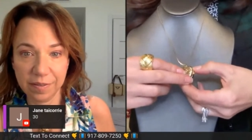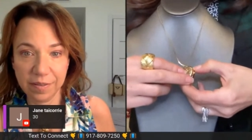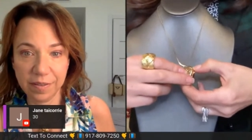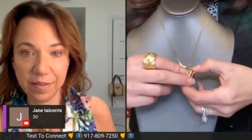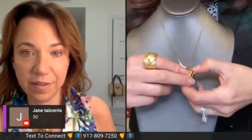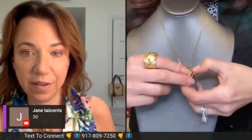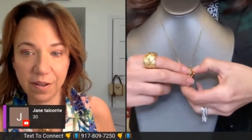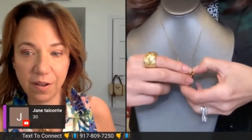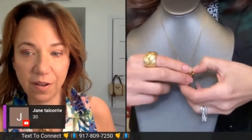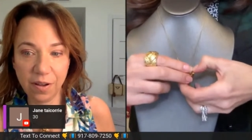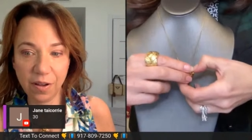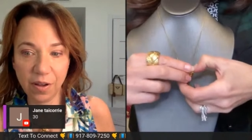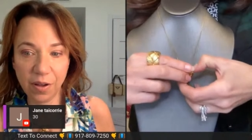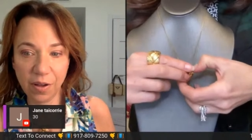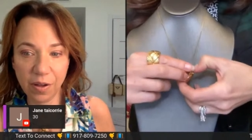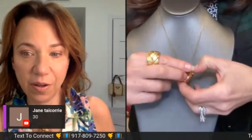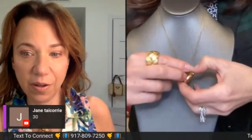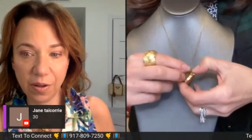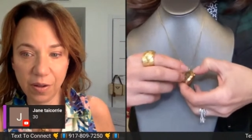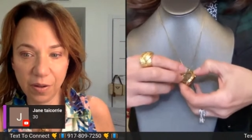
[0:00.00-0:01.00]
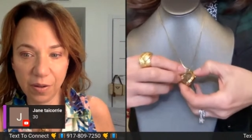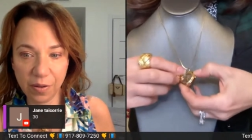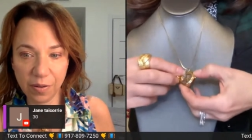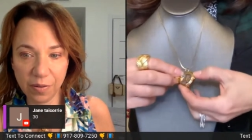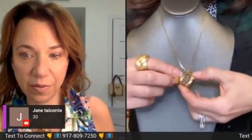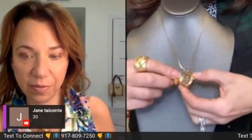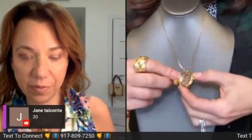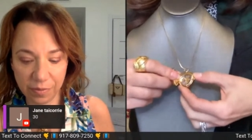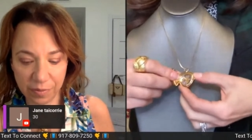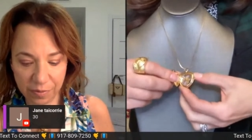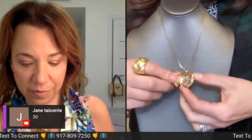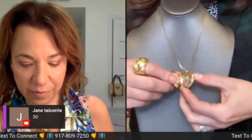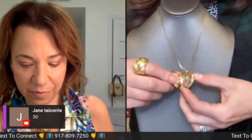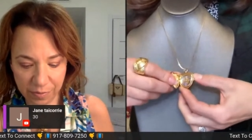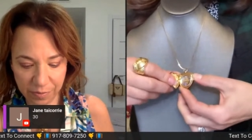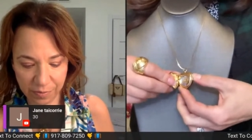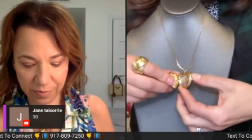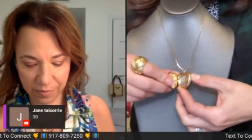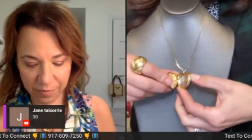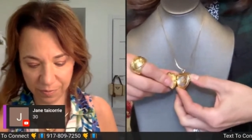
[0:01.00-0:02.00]
Oh.
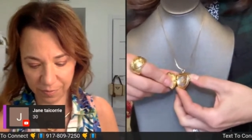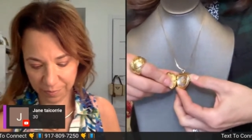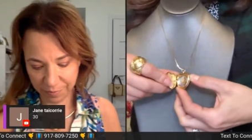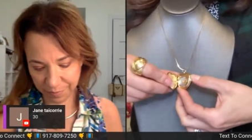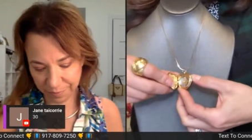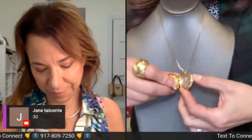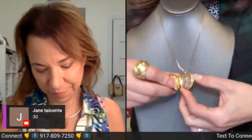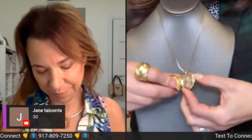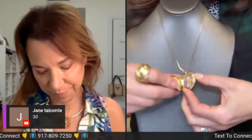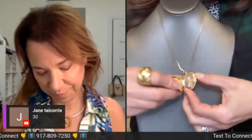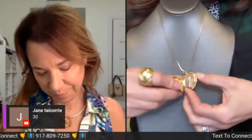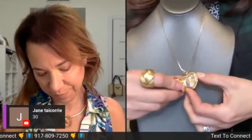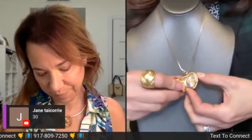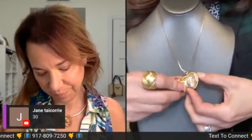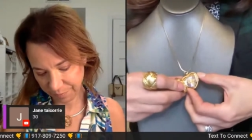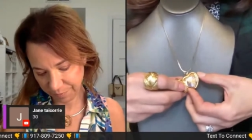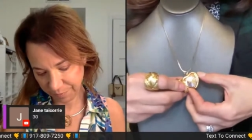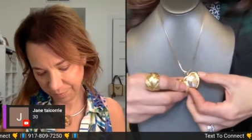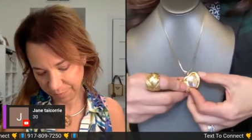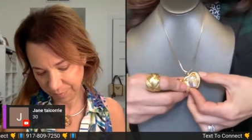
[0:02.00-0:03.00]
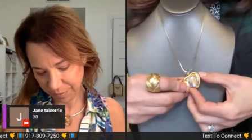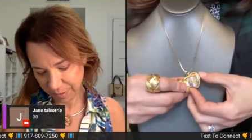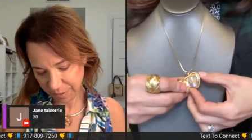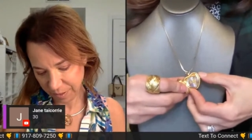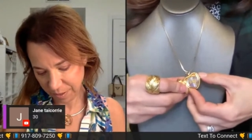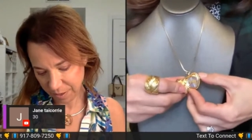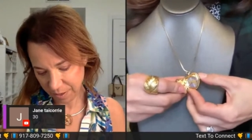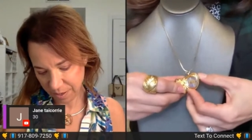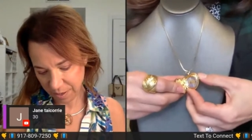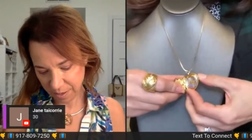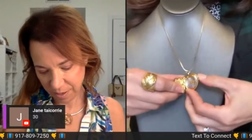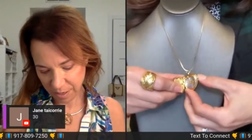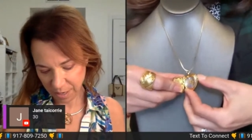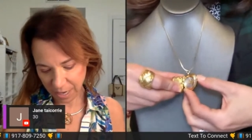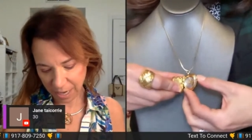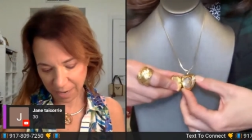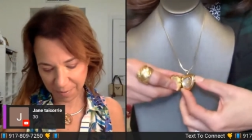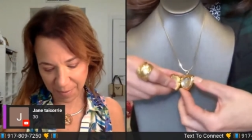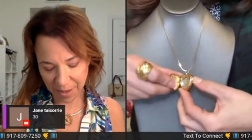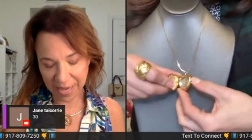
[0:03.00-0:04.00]
There's the opening.
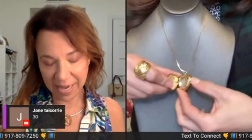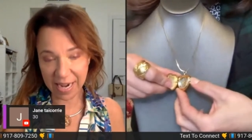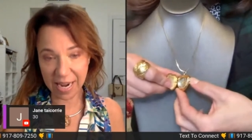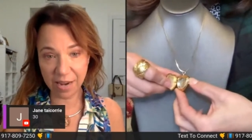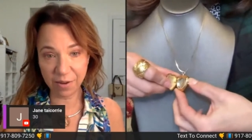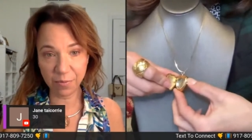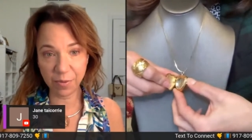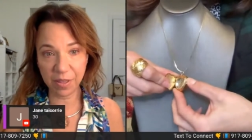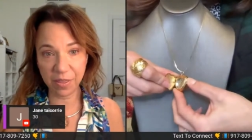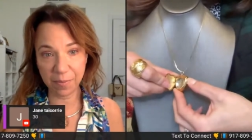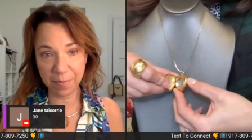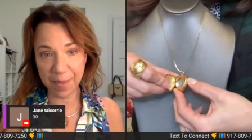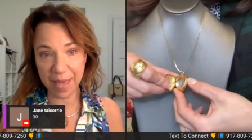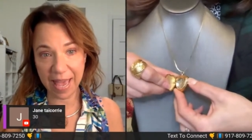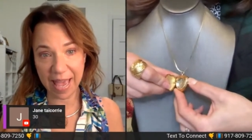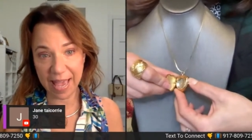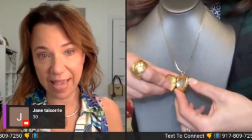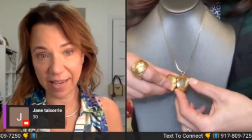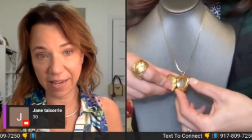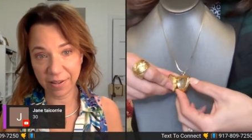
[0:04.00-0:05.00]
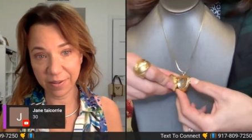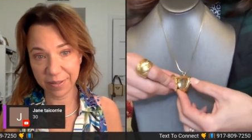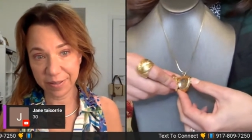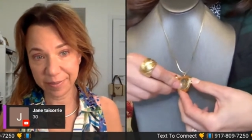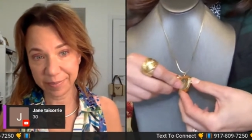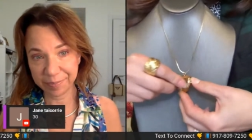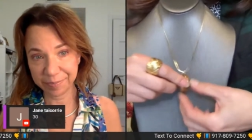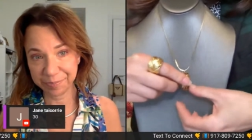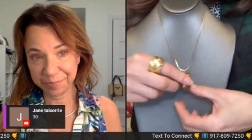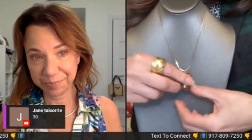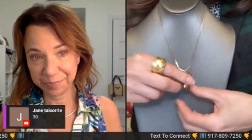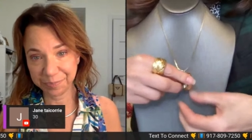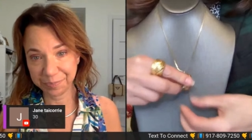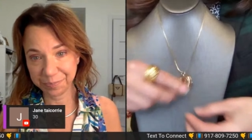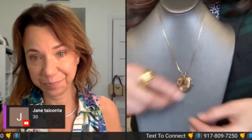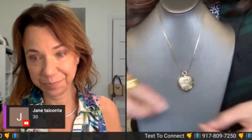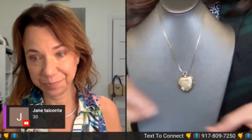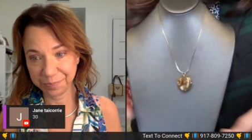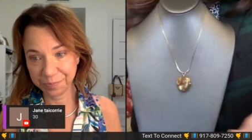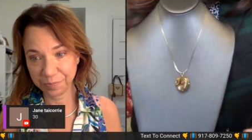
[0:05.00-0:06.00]
I might end with a bang.
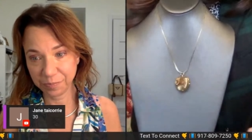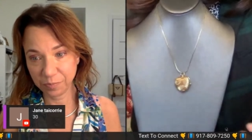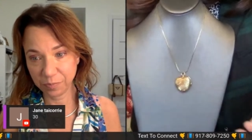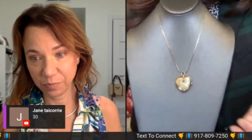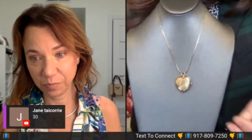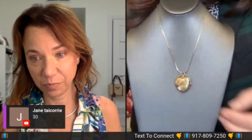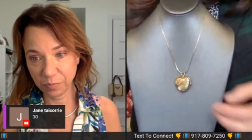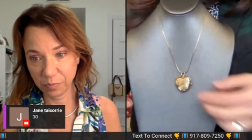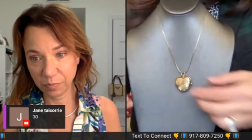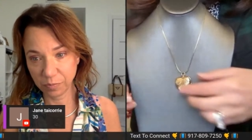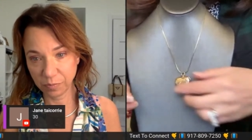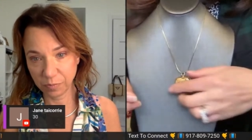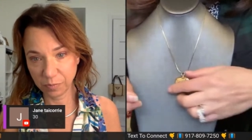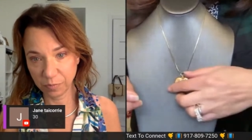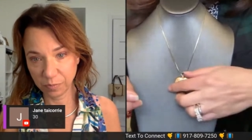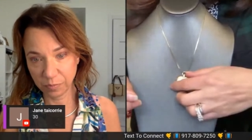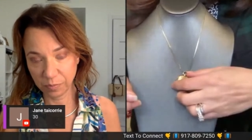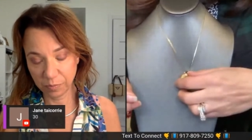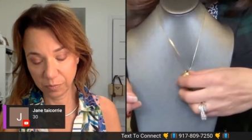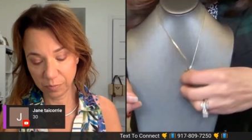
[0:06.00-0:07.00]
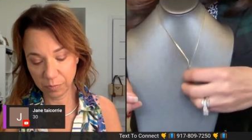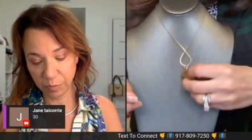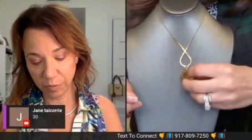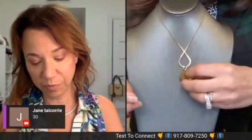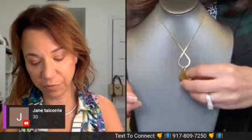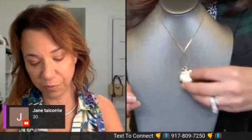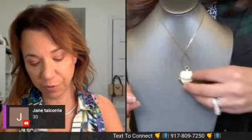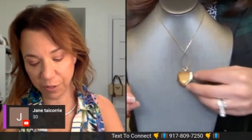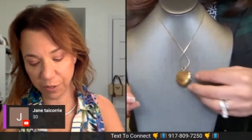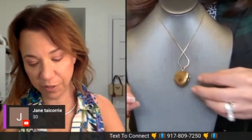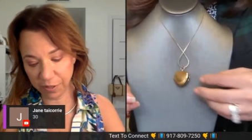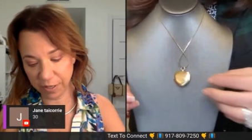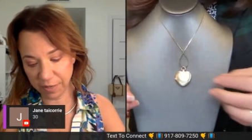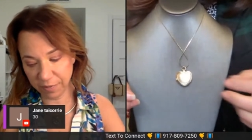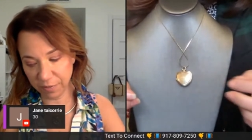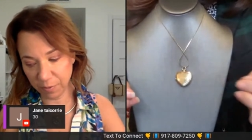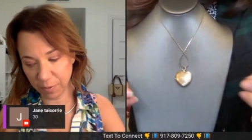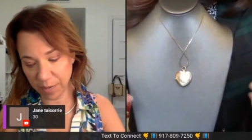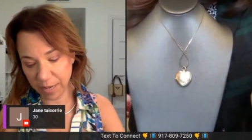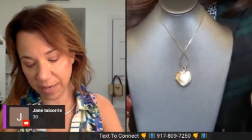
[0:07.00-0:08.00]
Uh oh. Before your
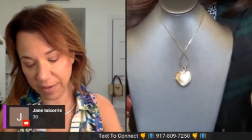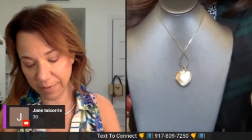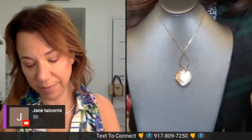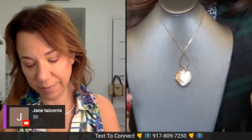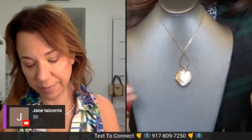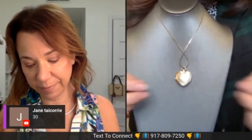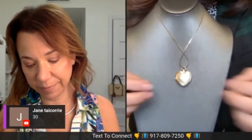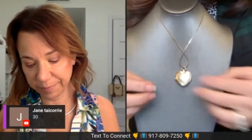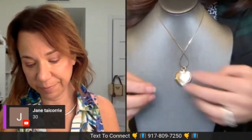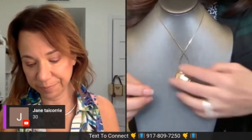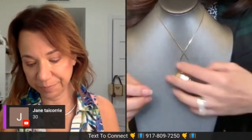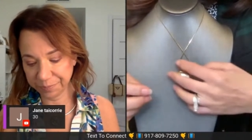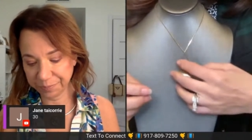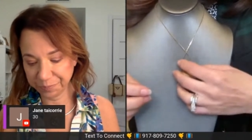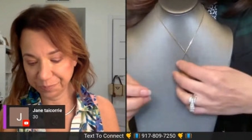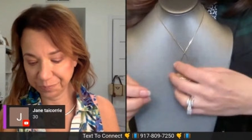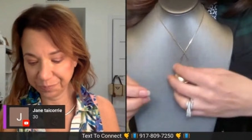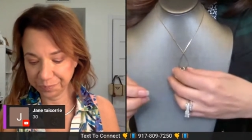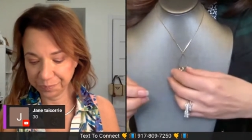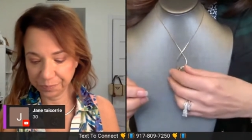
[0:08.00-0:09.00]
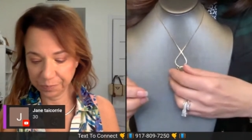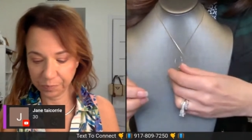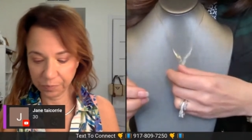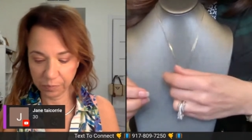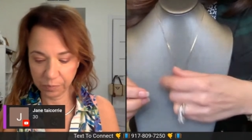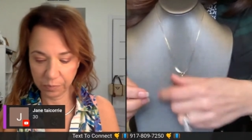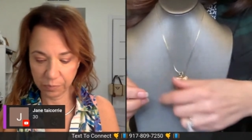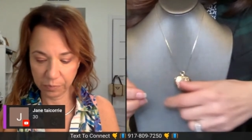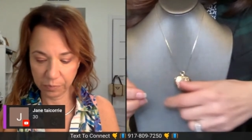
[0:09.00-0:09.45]
giveaway. Okay.